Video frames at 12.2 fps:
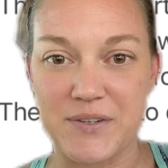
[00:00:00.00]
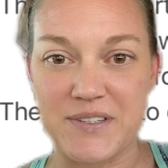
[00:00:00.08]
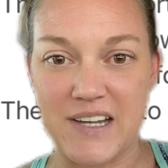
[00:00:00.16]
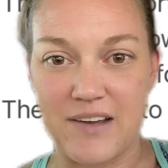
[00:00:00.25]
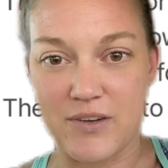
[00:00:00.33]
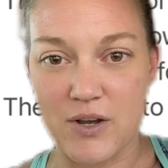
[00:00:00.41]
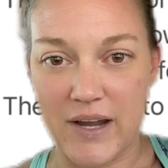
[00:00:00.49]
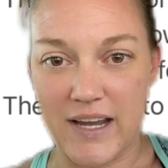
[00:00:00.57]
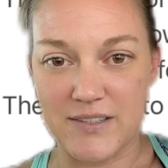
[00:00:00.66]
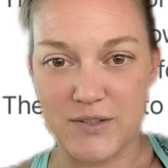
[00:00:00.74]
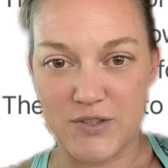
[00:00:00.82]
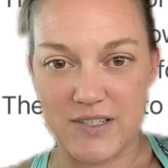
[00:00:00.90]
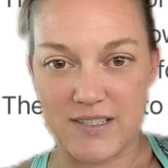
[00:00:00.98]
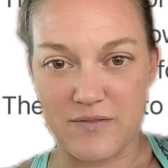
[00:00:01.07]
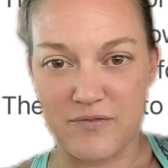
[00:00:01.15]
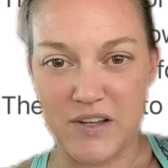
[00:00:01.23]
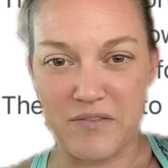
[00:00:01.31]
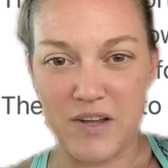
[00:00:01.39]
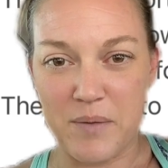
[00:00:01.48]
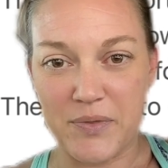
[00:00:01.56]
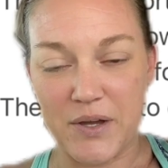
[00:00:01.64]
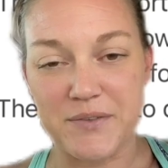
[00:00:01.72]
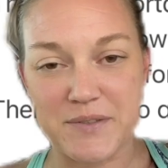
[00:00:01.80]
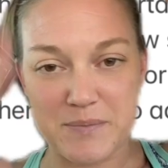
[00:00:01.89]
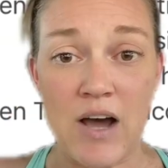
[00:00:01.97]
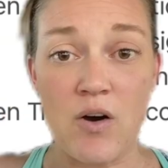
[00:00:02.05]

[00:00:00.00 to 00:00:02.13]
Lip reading: stuff. Okay, so just flip-flop those.